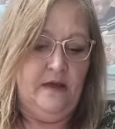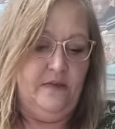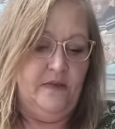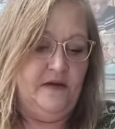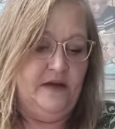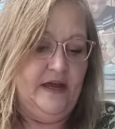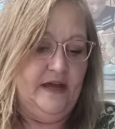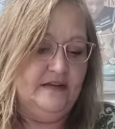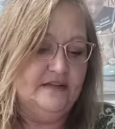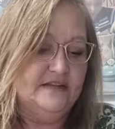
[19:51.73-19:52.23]

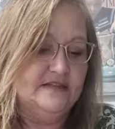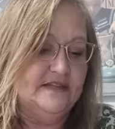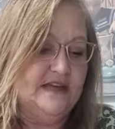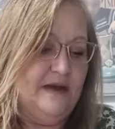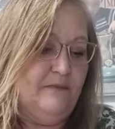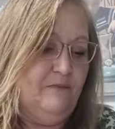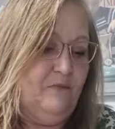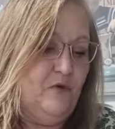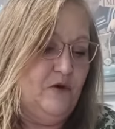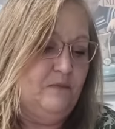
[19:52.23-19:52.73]
The next
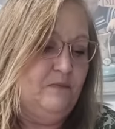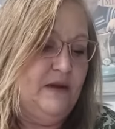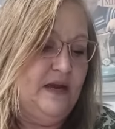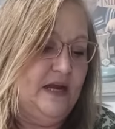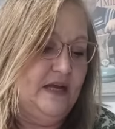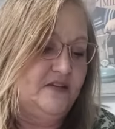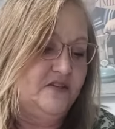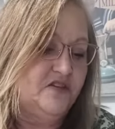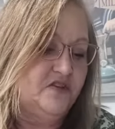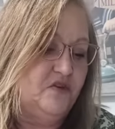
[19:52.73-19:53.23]
step would
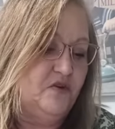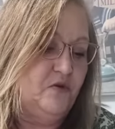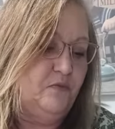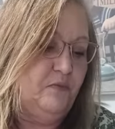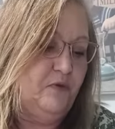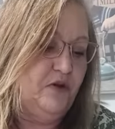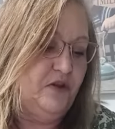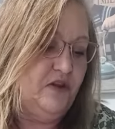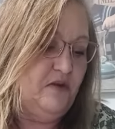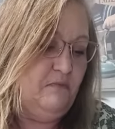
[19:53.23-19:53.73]
be to
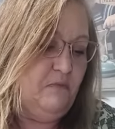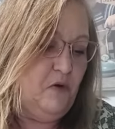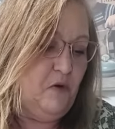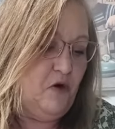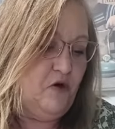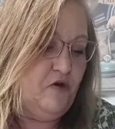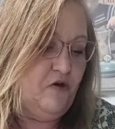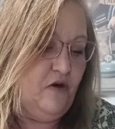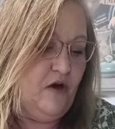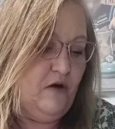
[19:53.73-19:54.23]
put the
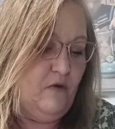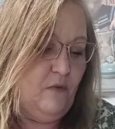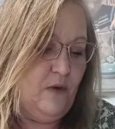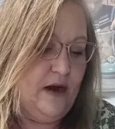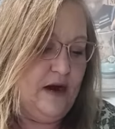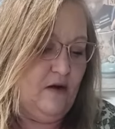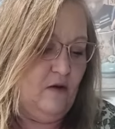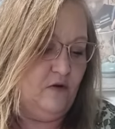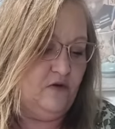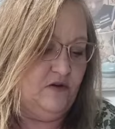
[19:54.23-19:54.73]
border
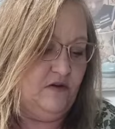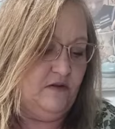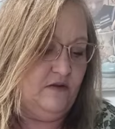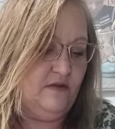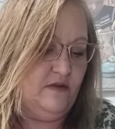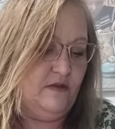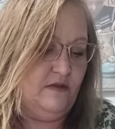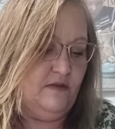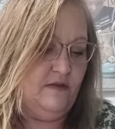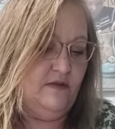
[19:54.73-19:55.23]

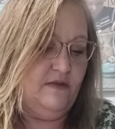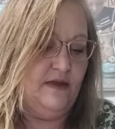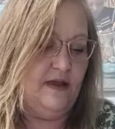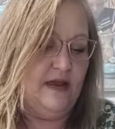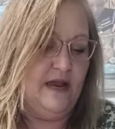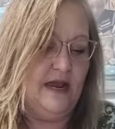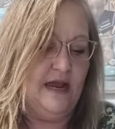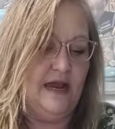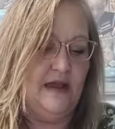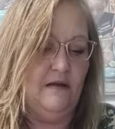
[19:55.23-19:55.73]
around
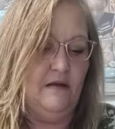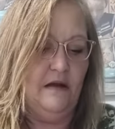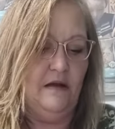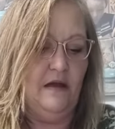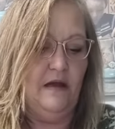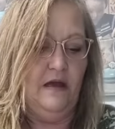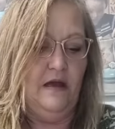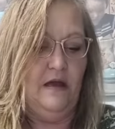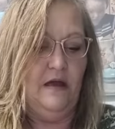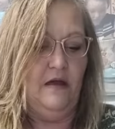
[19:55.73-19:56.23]
the
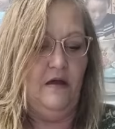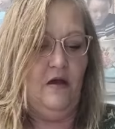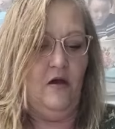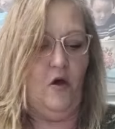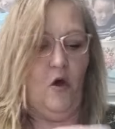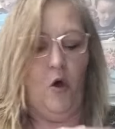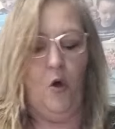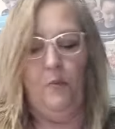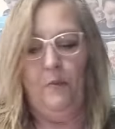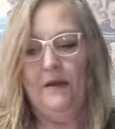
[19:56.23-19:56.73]

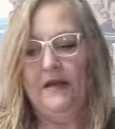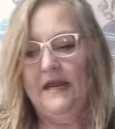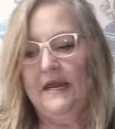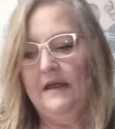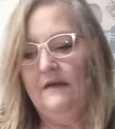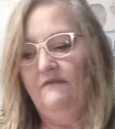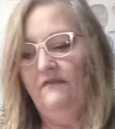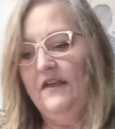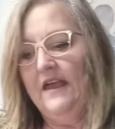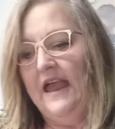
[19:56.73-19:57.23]

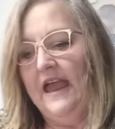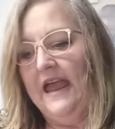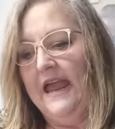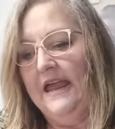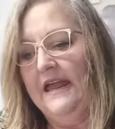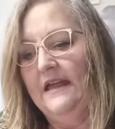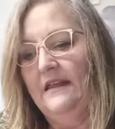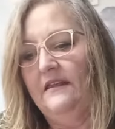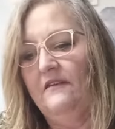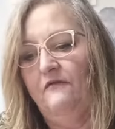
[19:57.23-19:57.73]
opening of the
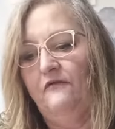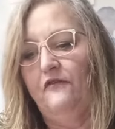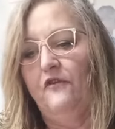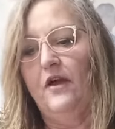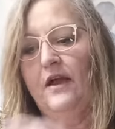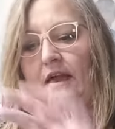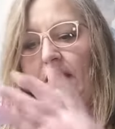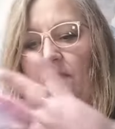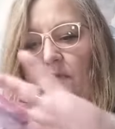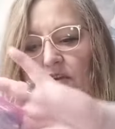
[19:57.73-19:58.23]
egg in the
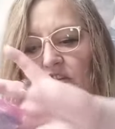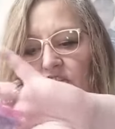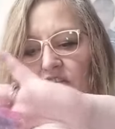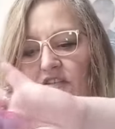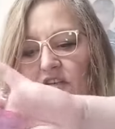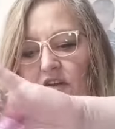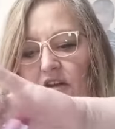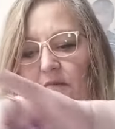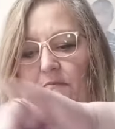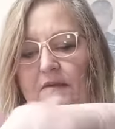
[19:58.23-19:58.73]
front, which
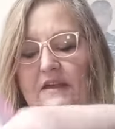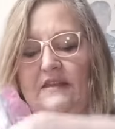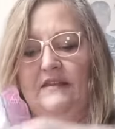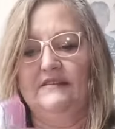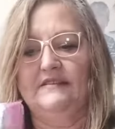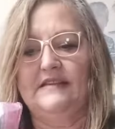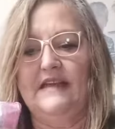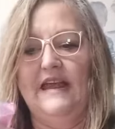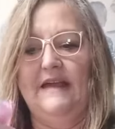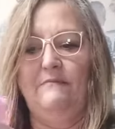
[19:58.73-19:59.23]
is going to be
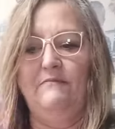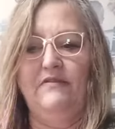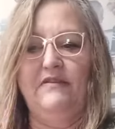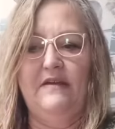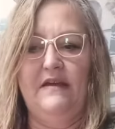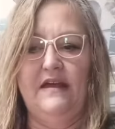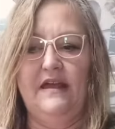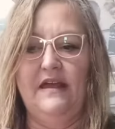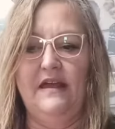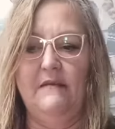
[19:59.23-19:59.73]
the same
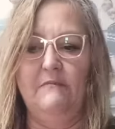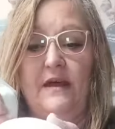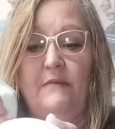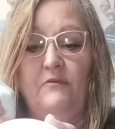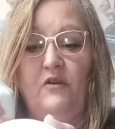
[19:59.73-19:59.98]
thing. And